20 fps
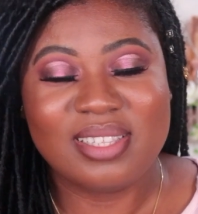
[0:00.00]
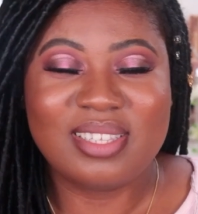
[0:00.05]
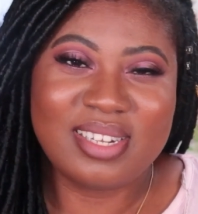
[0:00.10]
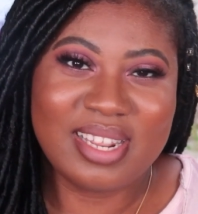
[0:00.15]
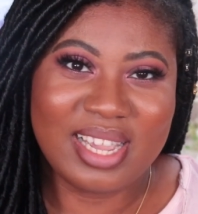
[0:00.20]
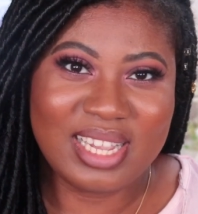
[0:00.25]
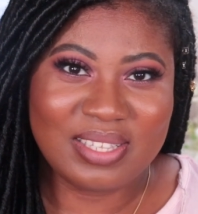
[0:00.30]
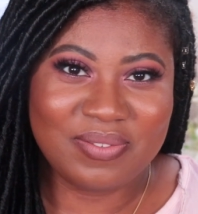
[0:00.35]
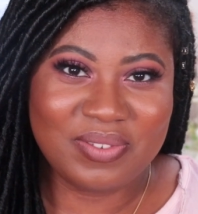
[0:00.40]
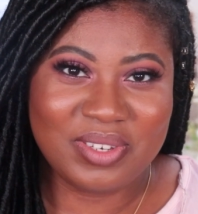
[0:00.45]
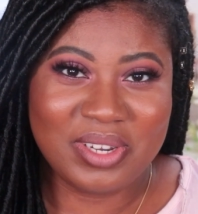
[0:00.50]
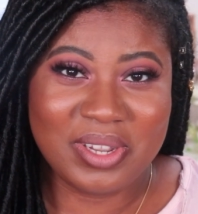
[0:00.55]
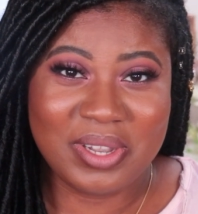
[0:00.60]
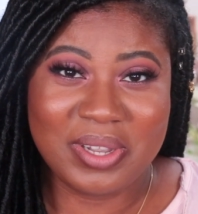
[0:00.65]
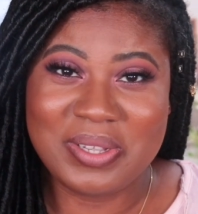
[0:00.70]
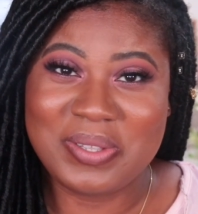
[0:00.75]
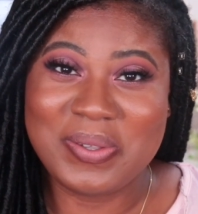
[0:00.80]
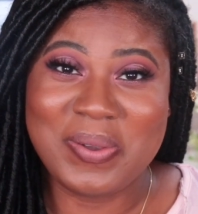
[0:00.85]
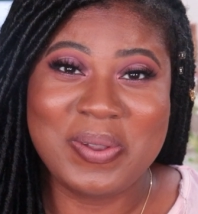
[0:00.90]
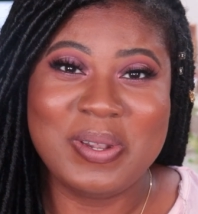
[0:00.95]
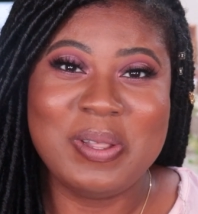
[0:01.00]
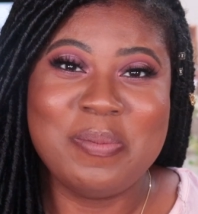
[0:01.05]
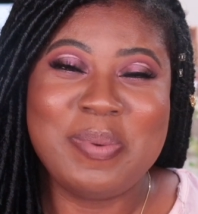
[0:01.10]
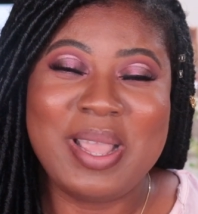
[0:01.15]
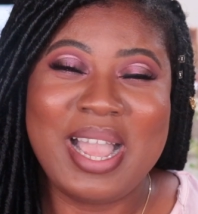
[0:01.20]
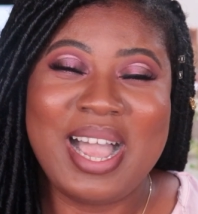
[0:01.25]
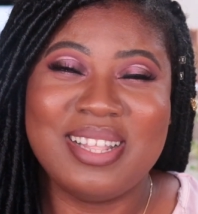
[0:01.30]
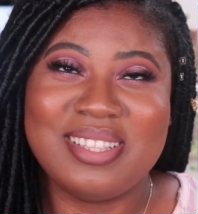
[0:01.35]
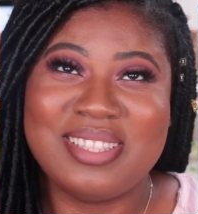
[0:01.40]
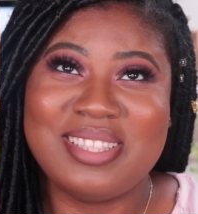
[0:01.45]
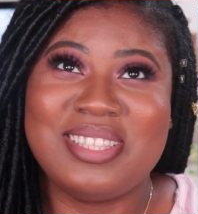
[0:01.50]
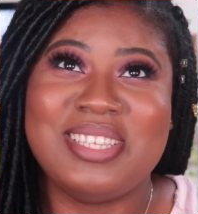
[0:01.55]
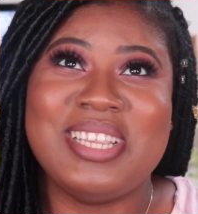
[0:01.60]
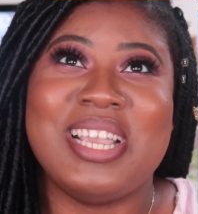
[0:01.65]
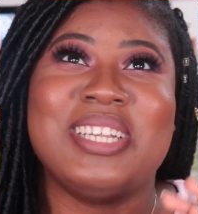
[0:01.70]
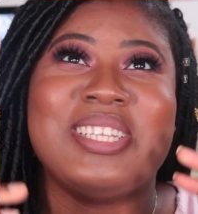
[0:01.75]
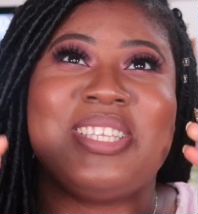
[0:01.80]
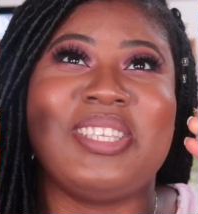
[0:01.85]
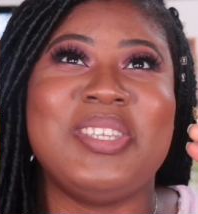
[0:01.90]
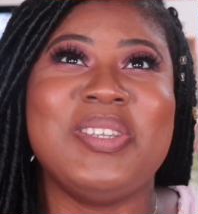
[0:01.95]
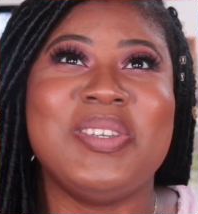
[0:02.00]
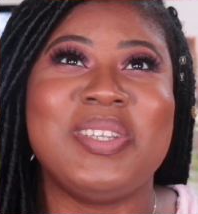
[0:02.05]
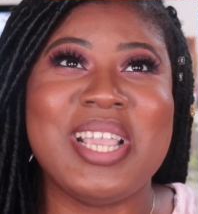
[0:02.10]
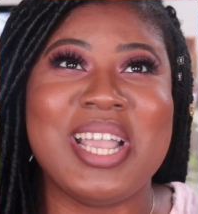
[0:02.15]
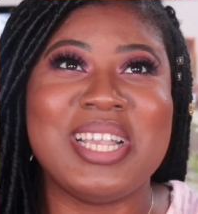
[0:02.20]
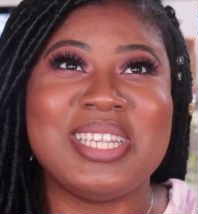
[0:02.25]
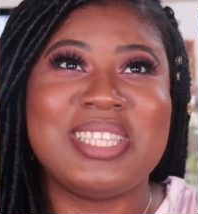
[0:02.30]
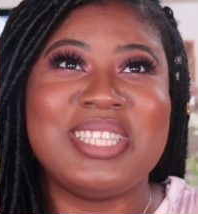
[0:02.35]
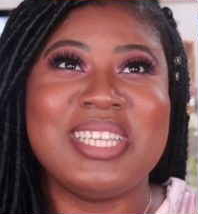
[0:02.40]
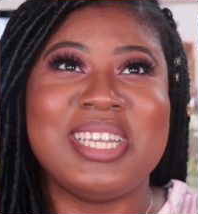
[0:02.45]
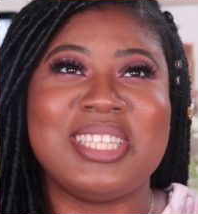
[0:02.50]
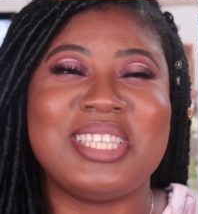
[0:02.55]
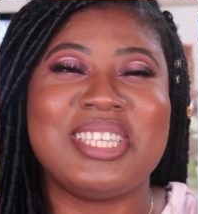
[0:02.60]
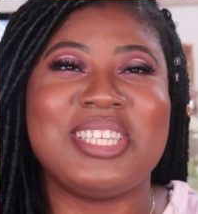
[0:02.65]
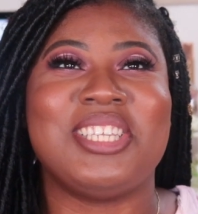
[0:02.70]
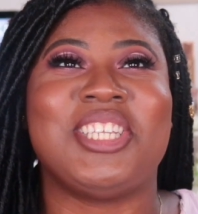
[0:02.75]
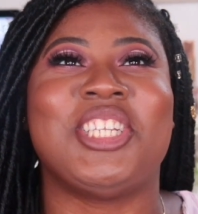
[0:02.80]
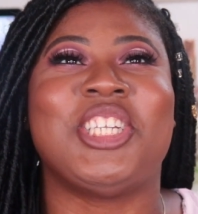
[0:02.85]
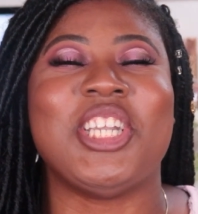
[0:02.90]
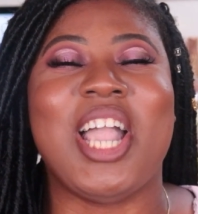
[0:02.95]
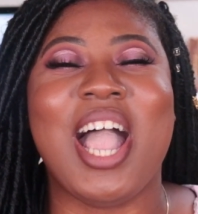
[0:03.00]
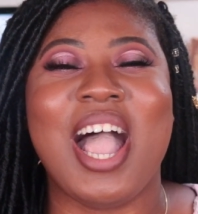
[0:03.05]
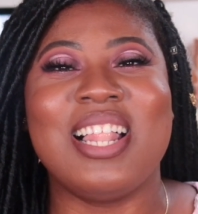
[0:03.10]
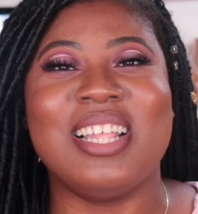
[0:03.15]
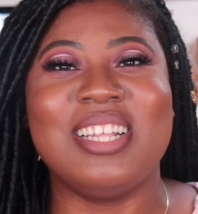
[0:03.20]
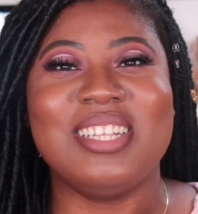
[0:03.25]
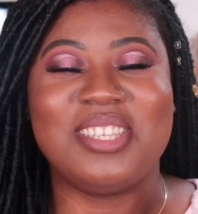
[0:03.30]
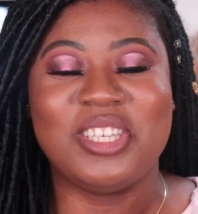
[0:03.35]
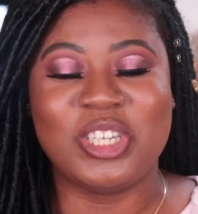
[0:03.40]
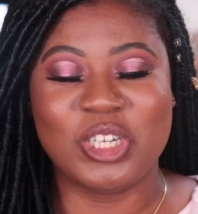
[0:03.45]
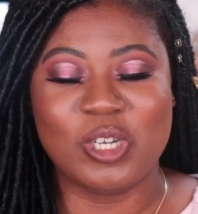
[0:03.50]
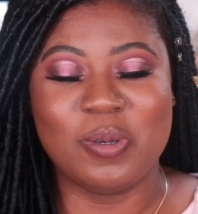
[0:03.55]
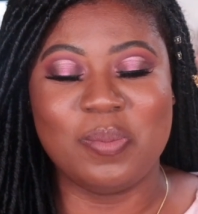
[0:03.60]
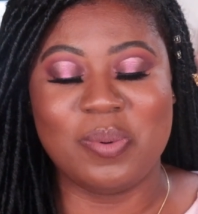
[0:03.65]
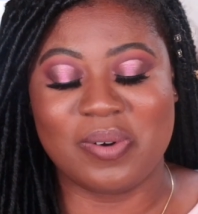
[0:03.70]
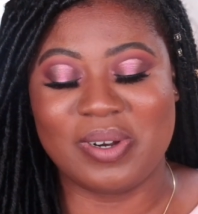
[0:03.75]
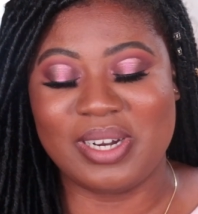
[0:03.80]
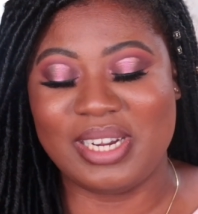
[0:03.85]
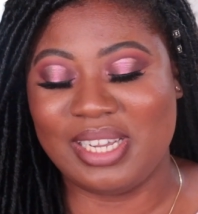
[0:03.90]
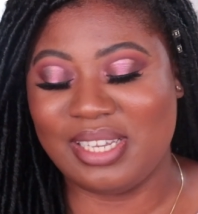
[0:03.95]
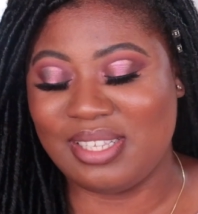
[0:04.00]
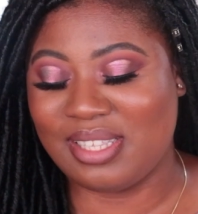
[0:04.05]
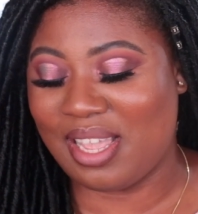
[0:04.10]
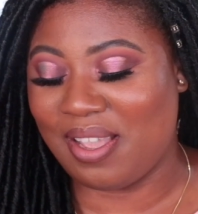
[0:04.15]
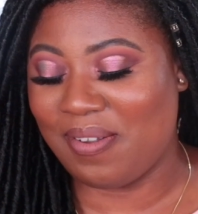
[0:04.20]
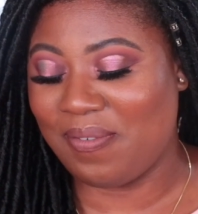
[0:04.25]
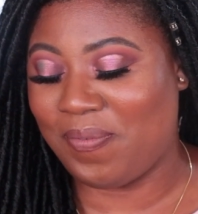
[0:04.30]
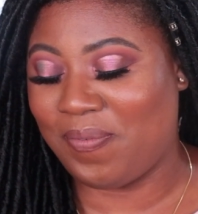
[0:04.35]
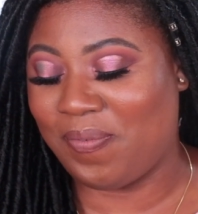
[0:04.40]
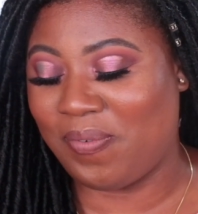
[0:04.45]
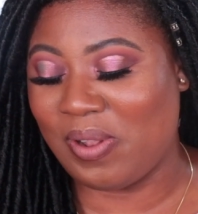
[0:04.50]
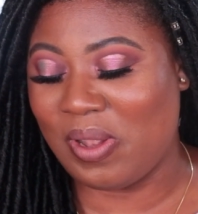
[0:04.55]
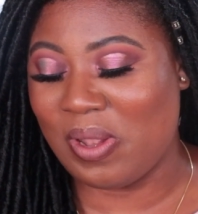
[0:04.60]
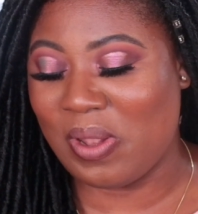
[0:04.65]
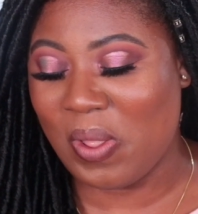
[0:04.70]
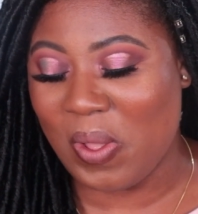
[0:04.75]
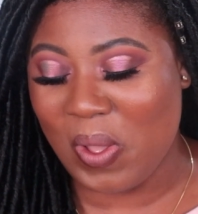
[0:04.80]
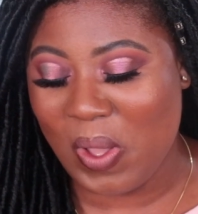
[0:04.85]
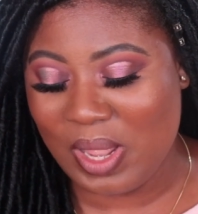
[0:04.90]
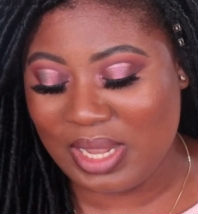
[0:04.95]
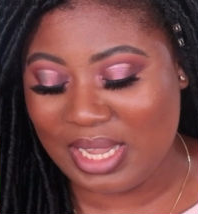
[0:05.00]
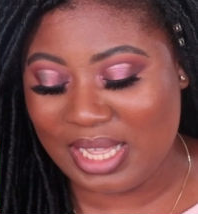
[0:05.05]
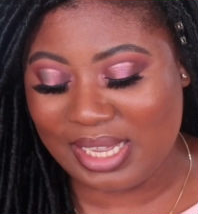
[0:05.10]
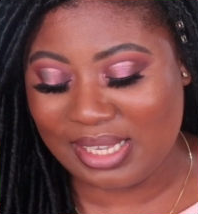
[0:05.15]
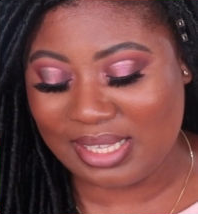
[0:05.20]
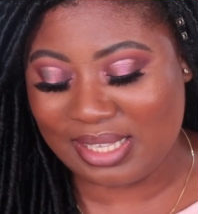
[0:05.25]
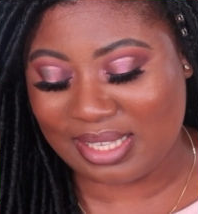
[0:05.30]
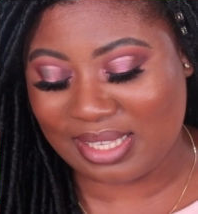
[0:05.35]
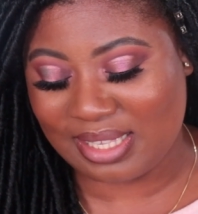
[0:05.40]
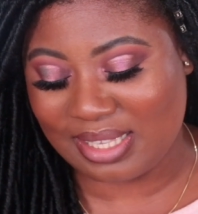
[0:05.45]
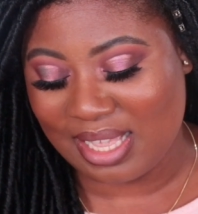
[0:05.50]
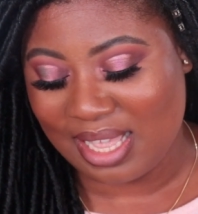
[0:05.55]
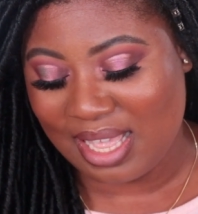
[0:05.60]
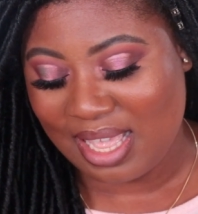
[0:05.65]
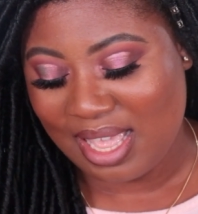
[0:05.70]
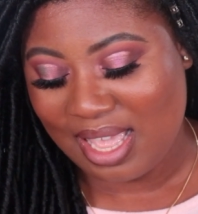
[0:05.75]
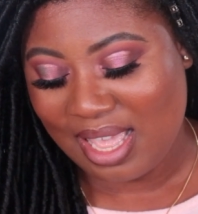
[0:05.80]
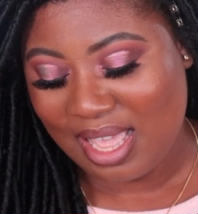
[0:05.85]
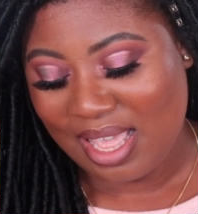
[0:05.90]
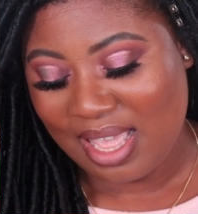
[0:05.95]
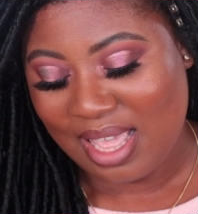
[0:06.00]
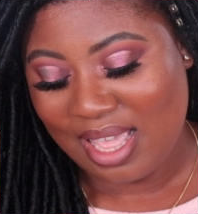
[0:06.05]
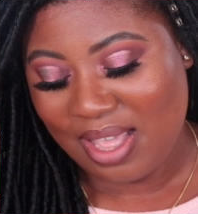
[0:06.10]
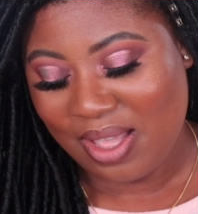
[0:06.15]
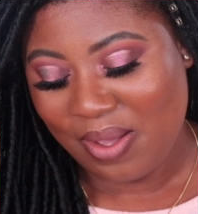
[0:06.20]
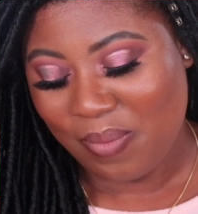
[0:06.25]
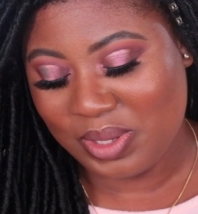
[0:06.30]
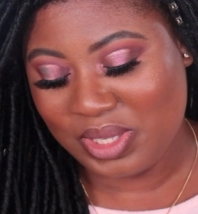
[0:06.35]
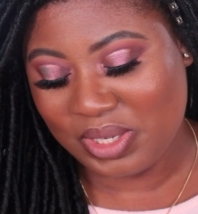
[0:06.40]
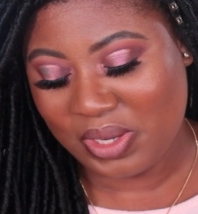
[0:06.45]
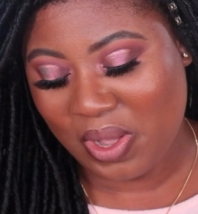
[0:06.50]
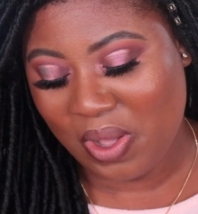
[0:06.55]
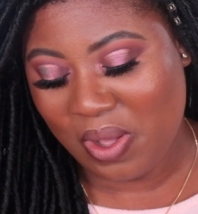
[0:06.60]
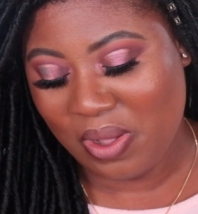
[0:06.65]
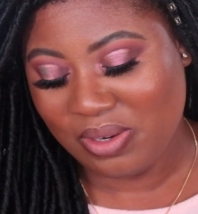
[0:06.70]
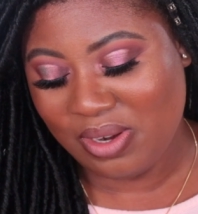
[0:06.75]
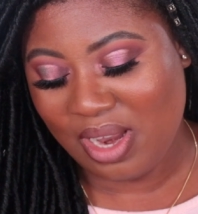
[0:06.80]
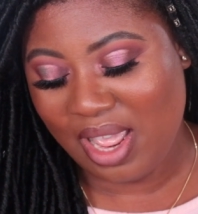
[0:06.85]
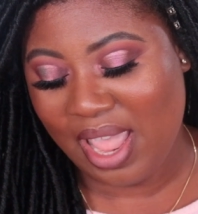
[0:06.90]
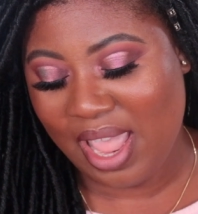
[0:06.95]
Today's video is all about, yes, you guessed it, Charlotte Tilbury's flawless, what's it called?